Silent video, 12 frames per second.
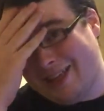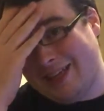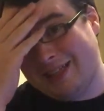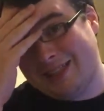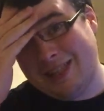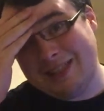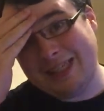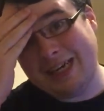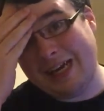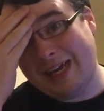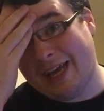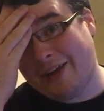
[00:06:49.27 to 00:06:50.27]
there's an
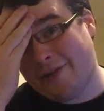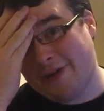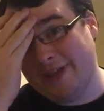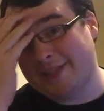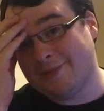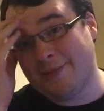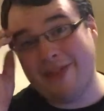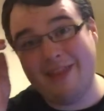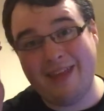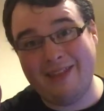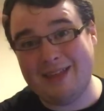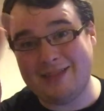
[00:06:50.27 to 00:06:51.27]
anachronism, and
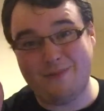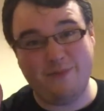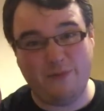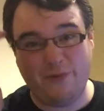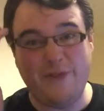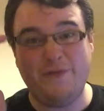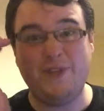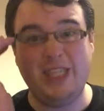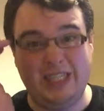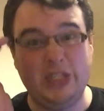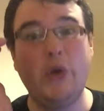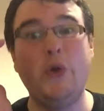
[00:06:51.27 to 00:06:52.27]
then there's
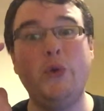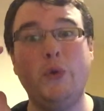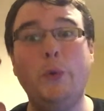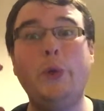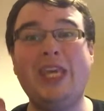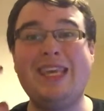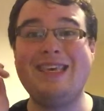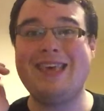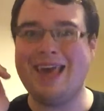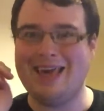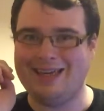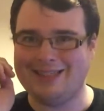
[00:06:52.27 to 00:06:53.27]
52
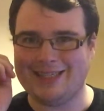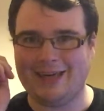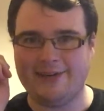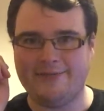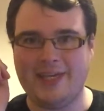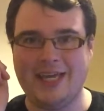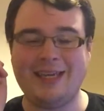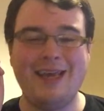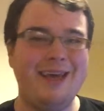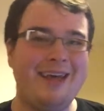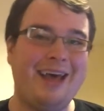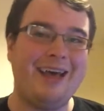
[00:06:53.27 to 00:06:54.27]
years out of date.
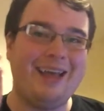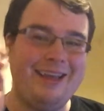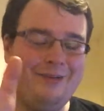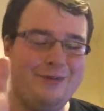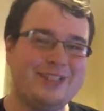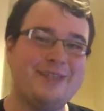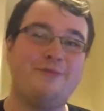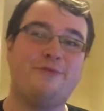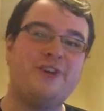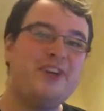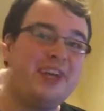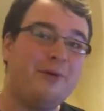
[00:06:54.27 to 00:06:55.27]
And what's even
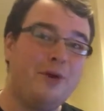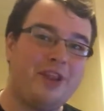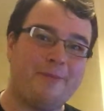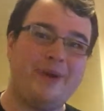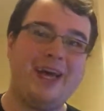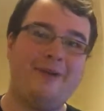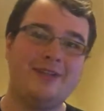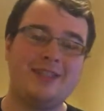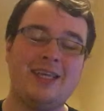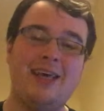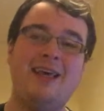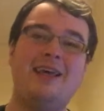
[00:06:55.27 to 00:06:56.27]
funnier, one of the
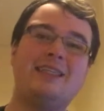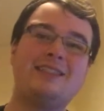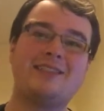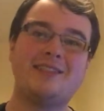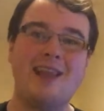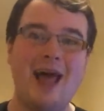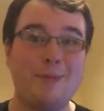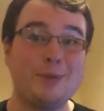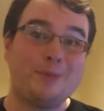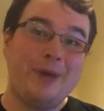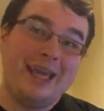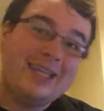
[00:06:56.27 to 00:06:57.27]
pirates
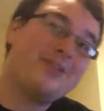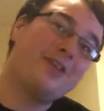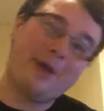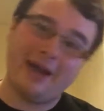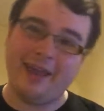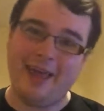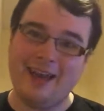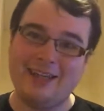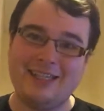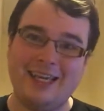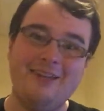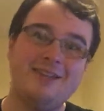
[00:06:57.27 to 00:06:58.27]
slaps Peter at the back of the head and
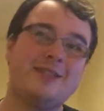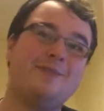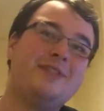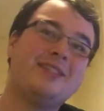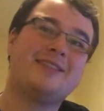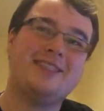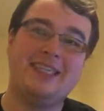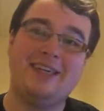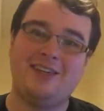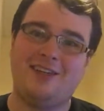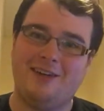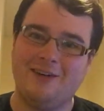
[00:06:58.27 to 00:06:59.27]
tells him to sing
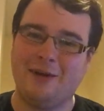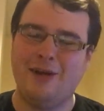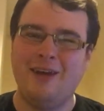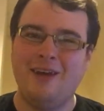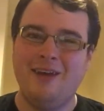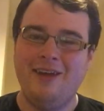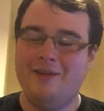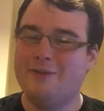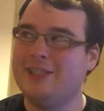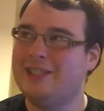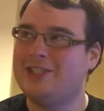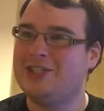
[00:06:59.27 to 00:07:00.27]
along,
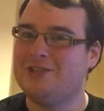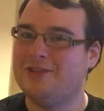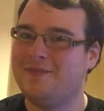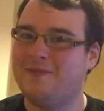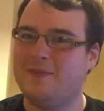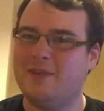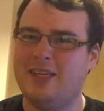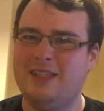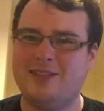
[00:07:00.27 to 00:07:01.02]
which he